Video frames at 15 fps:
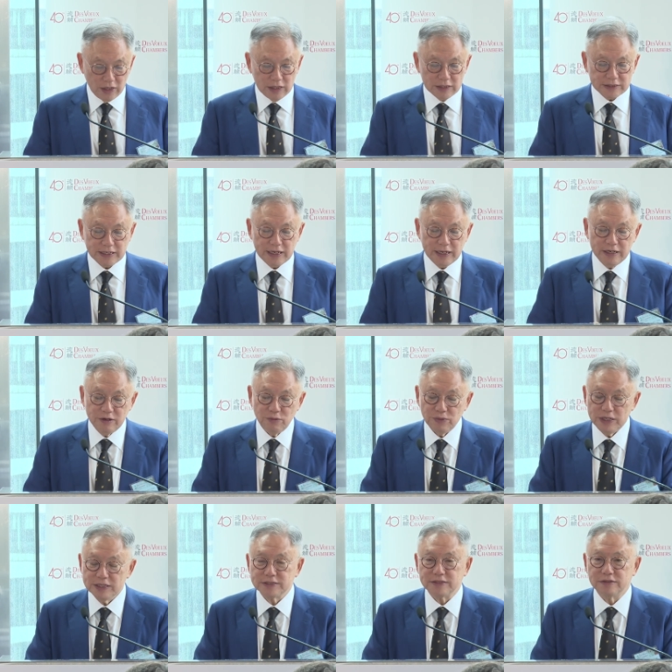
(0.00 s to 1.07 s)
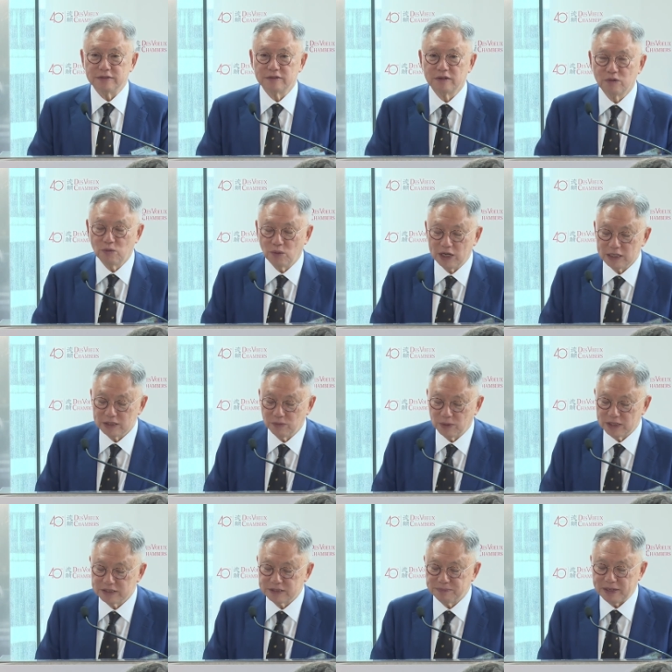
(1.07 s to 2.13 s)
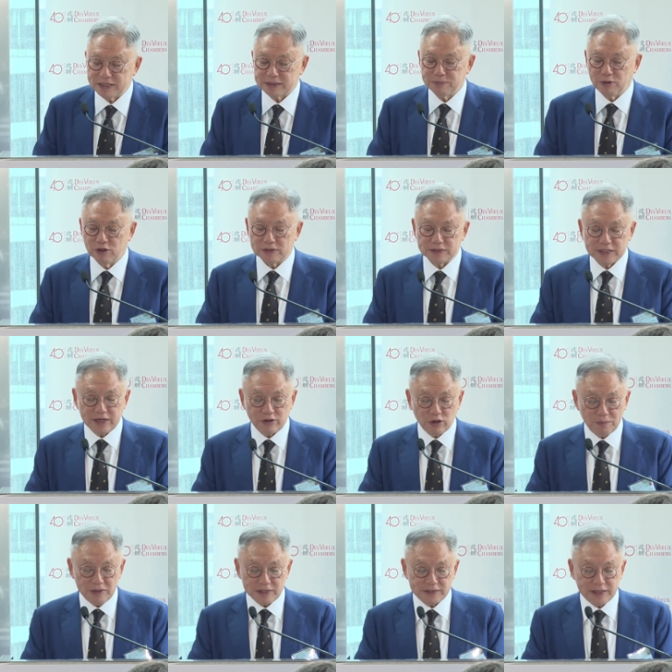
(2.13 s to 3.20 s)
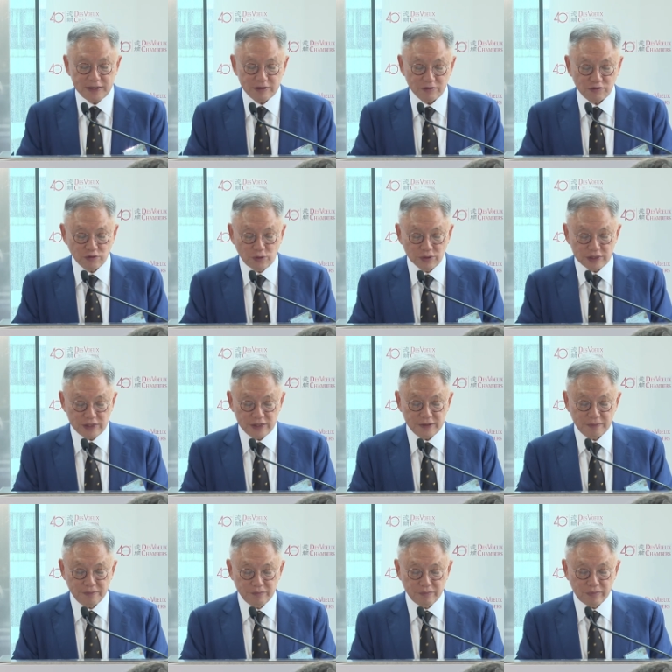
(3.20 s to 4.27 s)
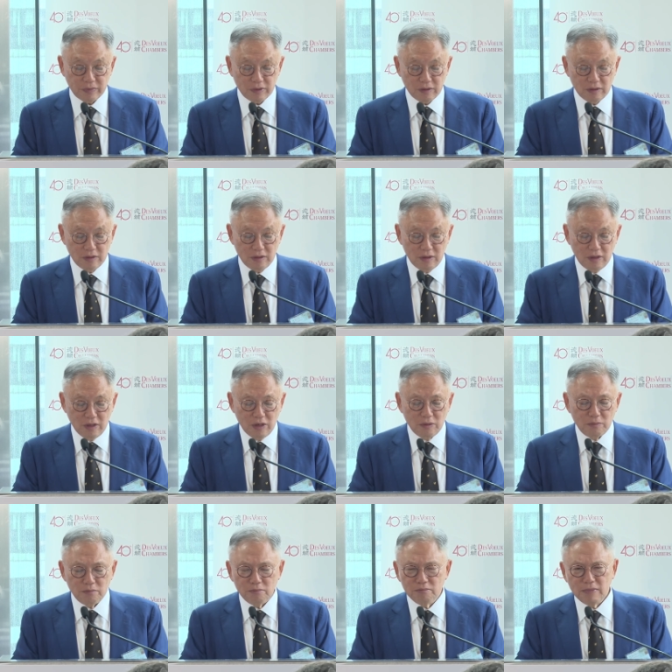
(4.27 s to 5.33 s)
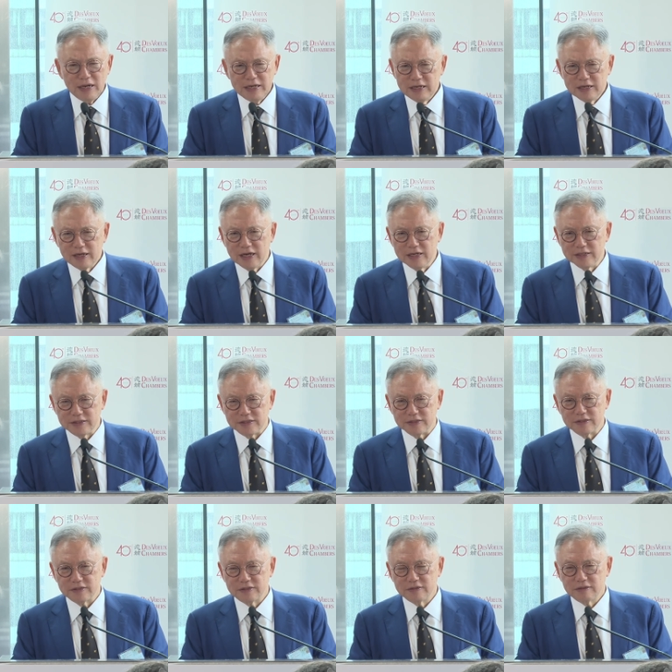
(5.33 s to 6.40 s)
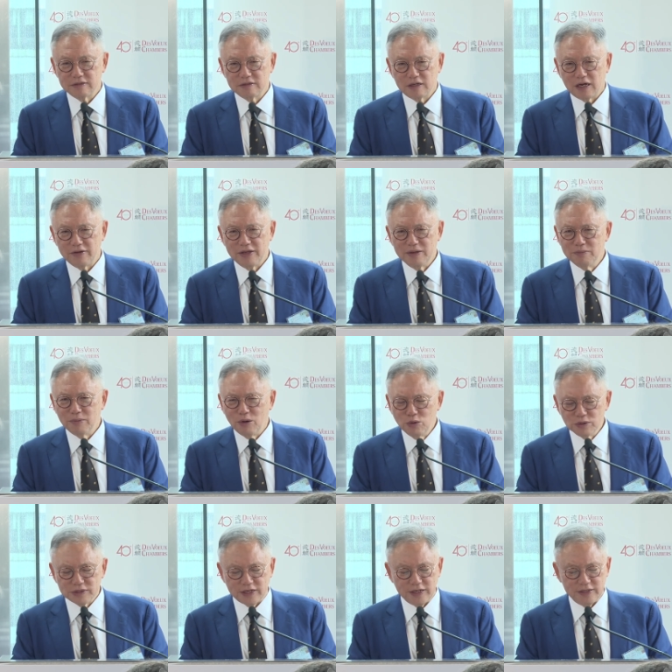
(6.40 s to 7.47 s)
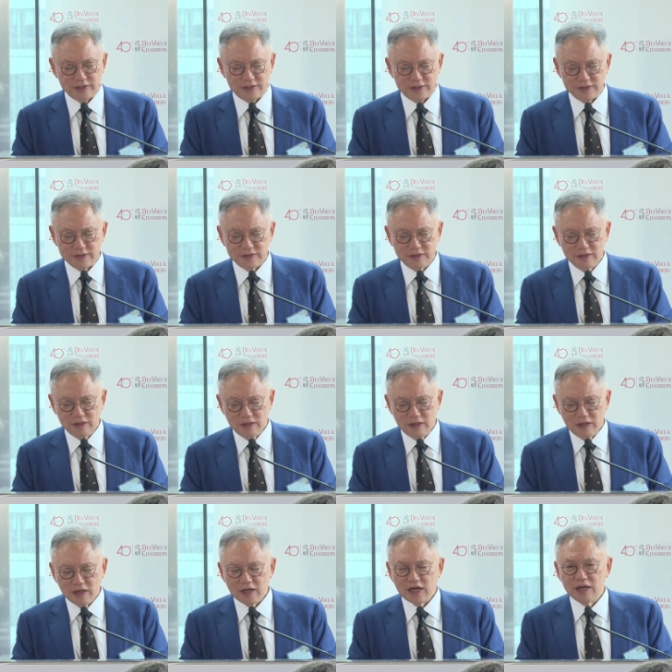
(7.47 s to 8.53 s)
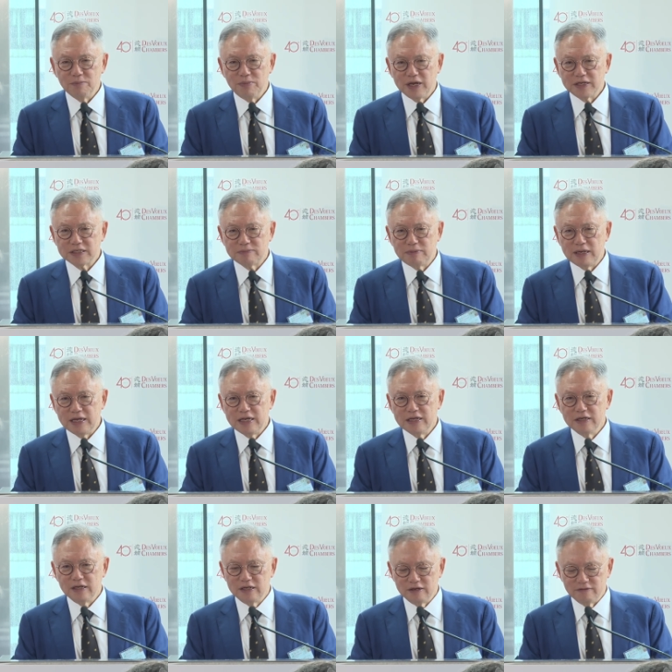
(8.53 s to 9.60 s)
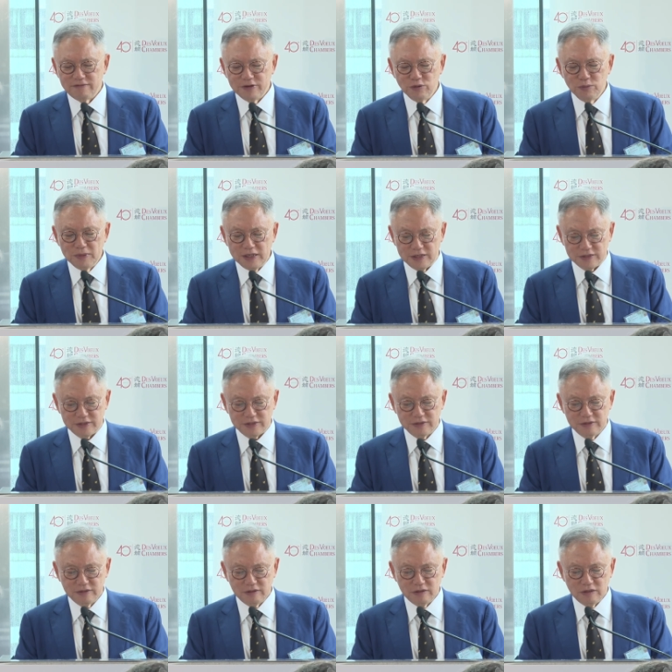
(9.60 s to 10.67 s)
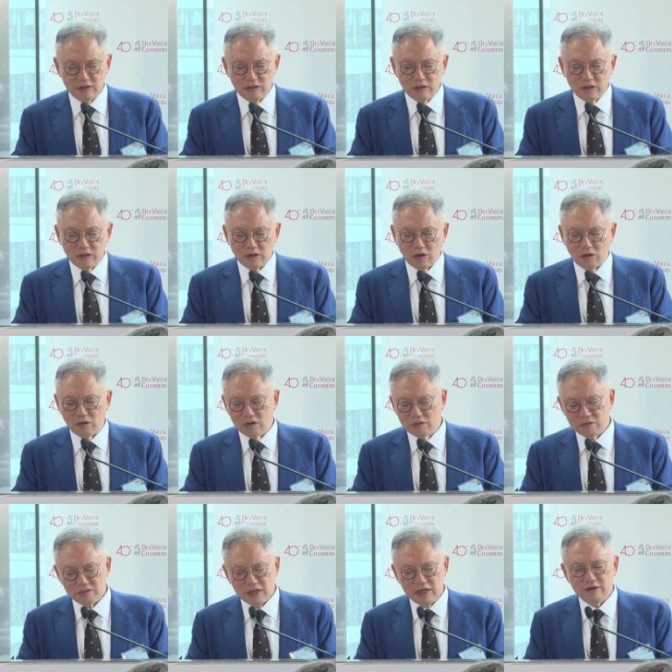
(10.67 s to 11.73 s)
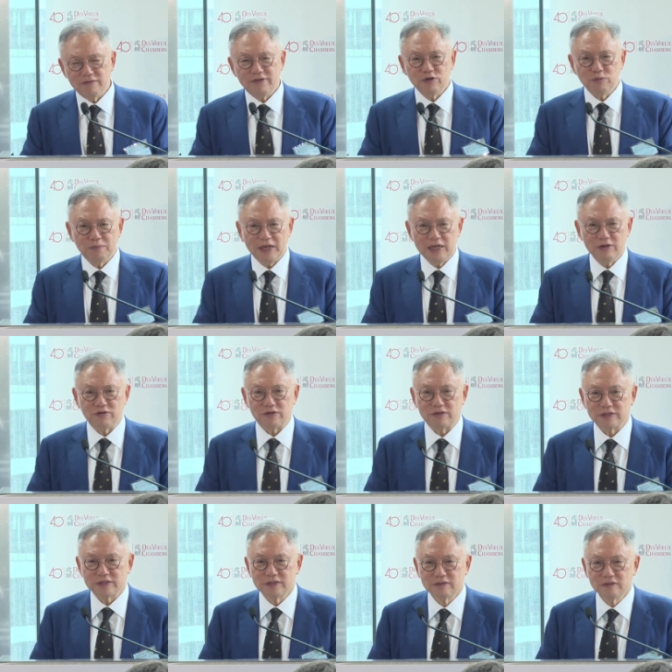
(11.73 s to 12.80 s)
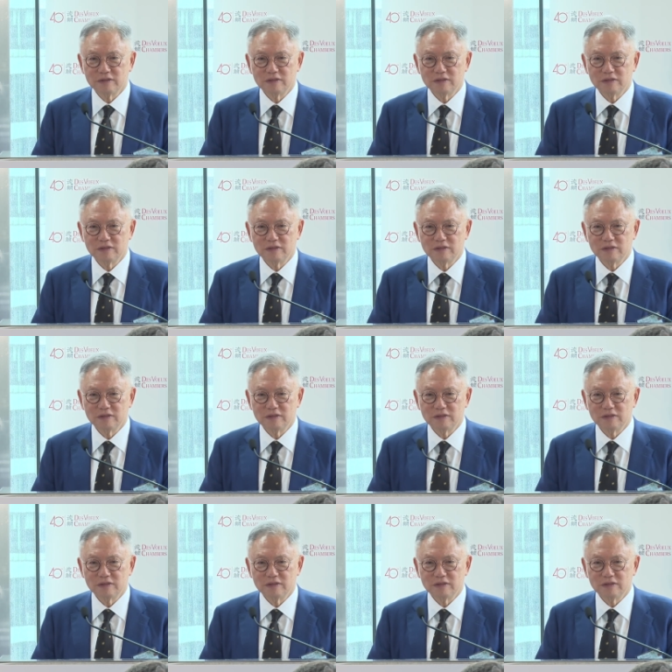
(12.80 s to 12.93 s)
Is there any reason why one's best points cannot be stated shortly? Many cases, I think most cases, can be explained in a few minutes or in a few pages.